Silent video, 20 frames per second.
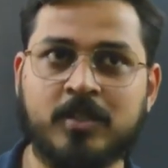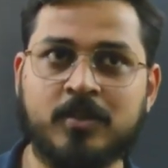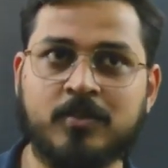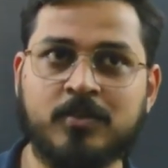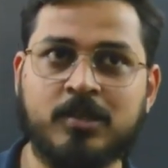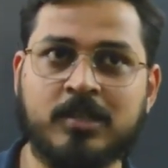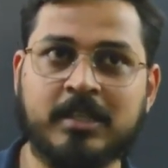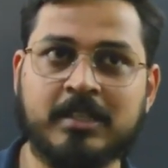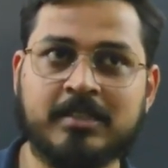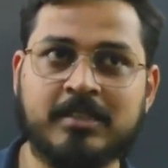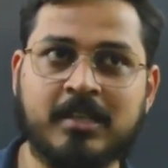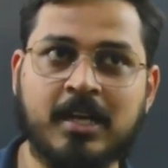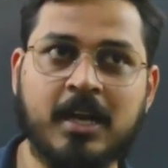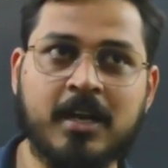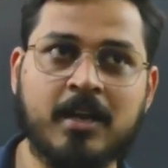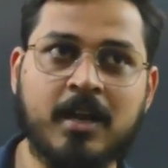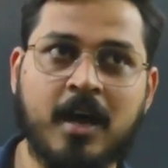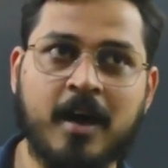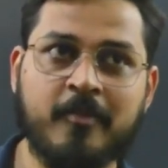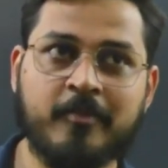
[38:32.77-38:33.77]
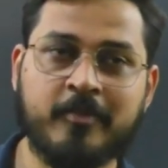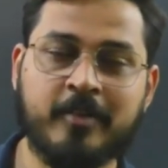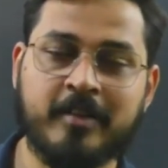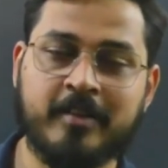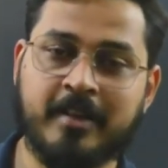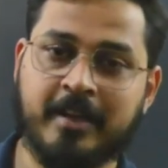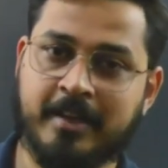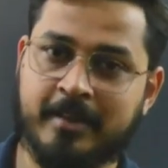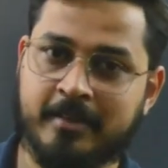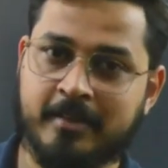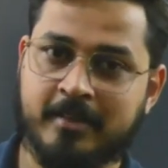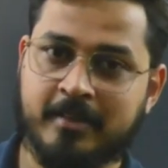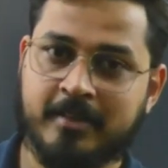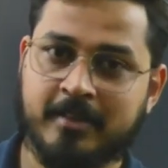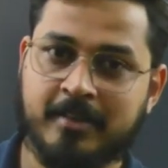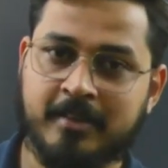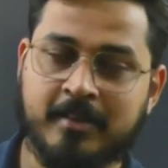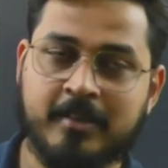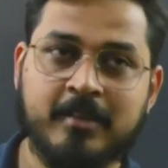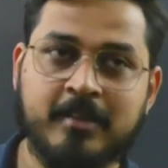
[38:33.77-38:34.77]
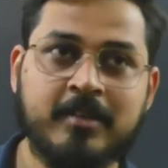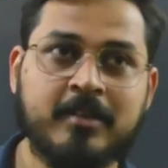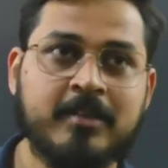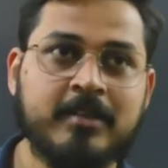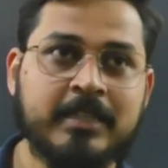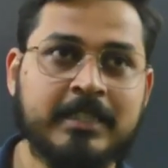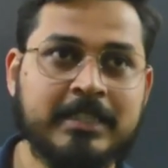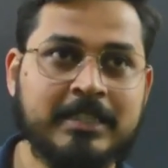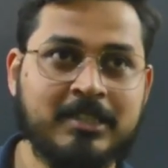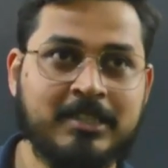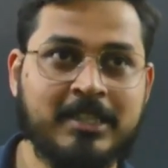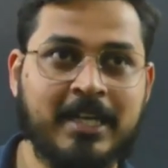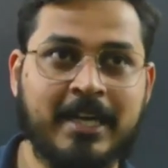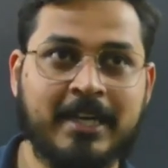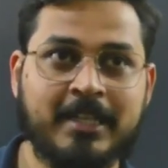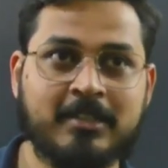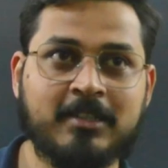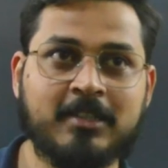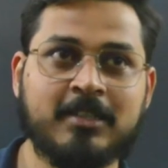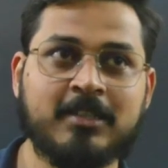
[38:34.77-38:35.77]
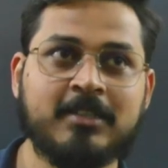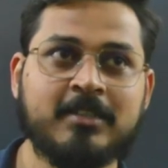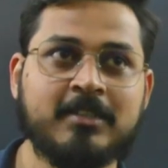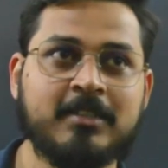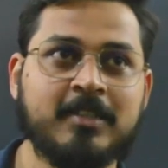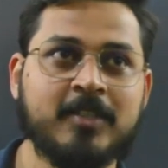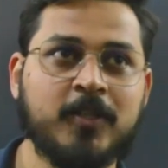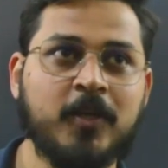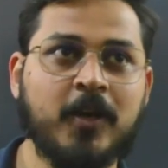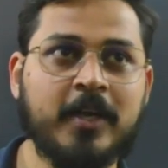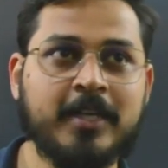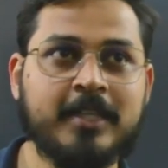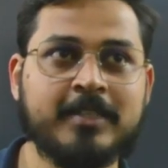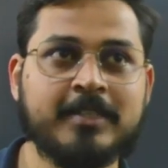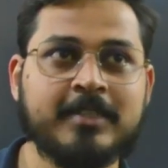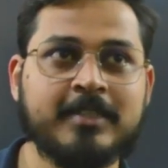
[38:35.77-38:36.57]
you can start after that. Jack, got it?